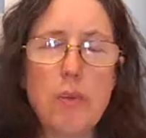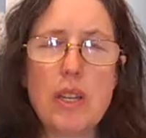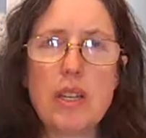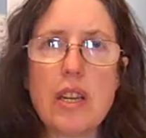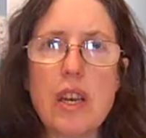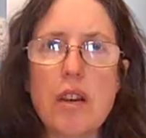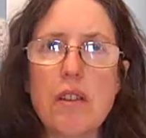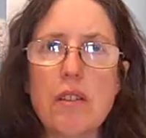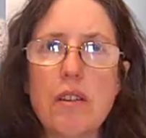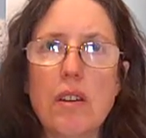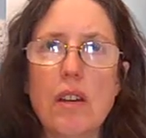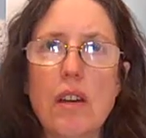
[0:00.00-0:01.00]
went
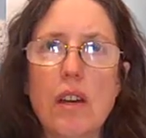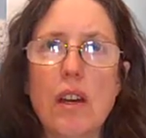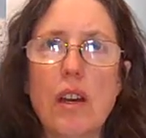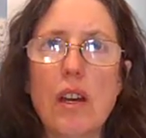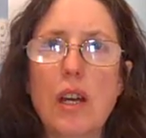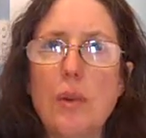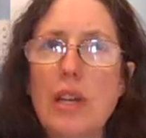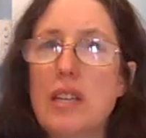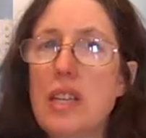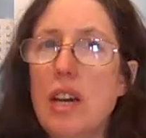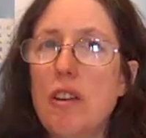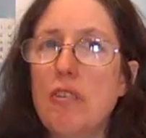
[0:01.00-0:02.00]
out
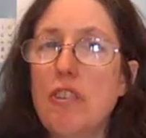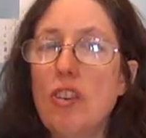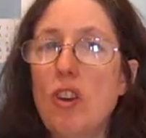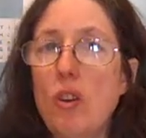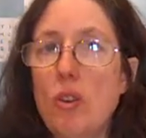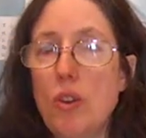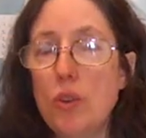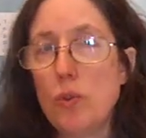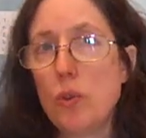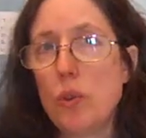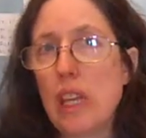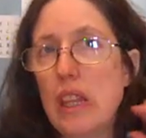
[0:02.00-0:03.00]
for a long
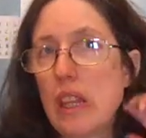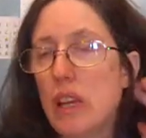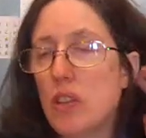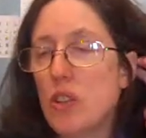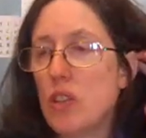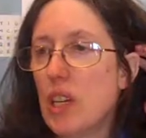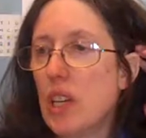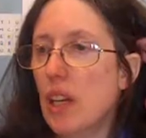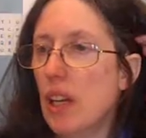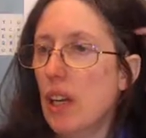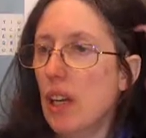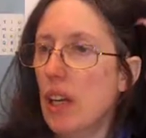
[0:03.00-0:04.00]
walk in the country,
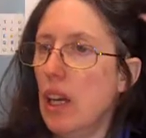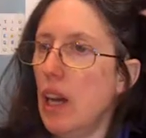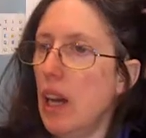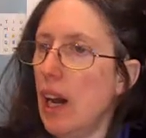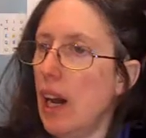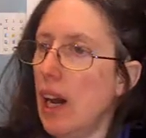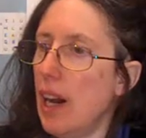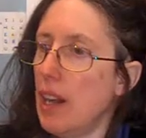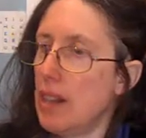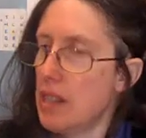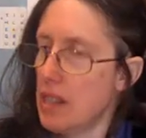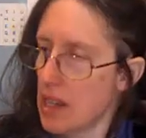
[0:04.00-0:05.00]

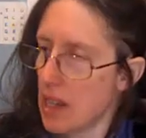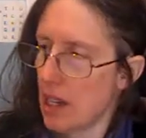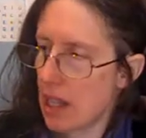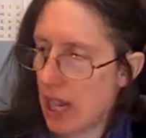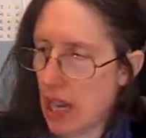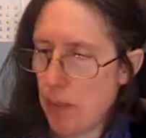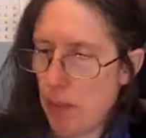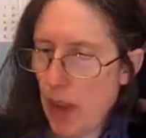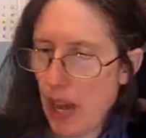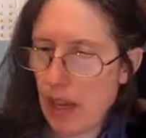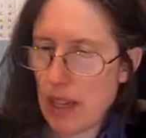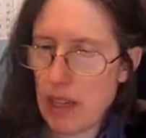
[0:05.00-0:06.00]
and I came
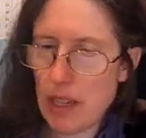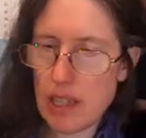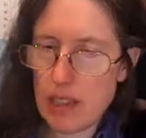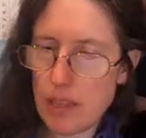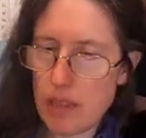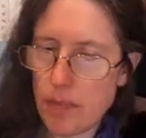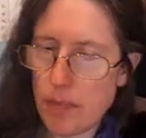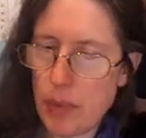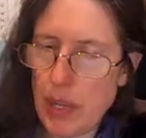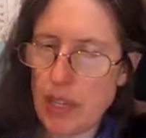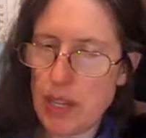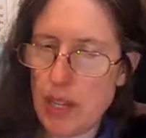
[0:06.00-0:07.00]
back and I
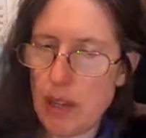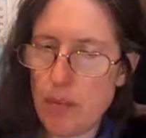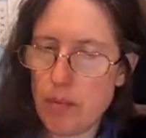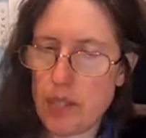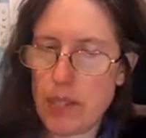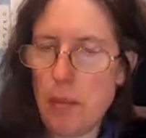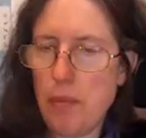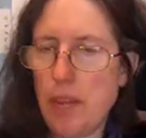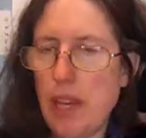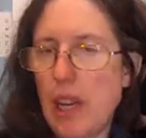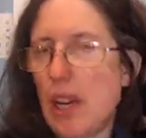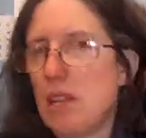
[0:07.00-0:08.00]
picked up
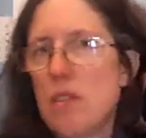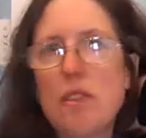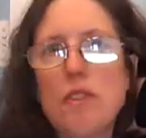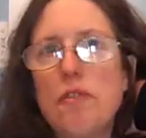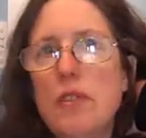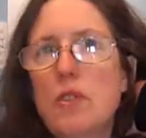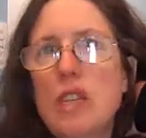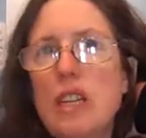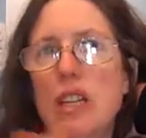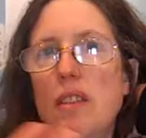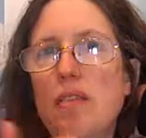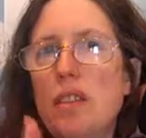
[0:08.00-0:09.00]
something, I don't know if it was
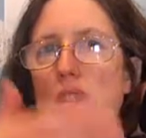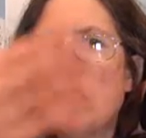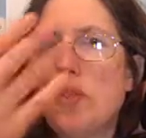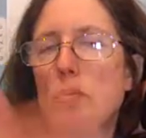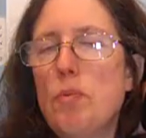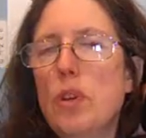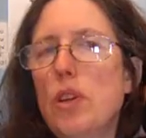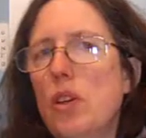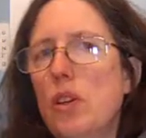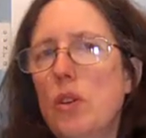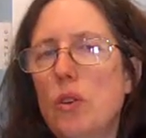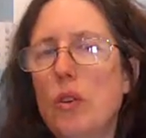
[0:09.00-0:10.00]
a leaflet or a book
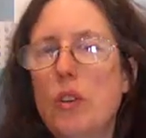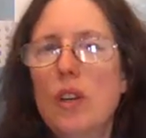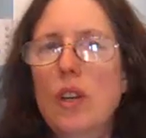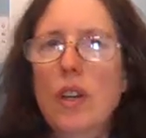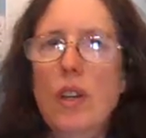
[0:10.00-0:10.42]
or